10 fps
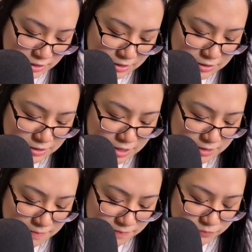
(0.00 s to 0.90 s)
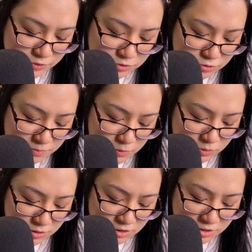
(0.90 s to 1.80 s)
And again, distribute
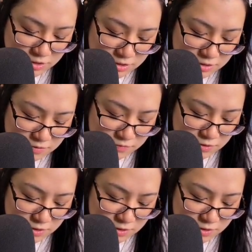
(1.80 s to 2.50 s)
the negative,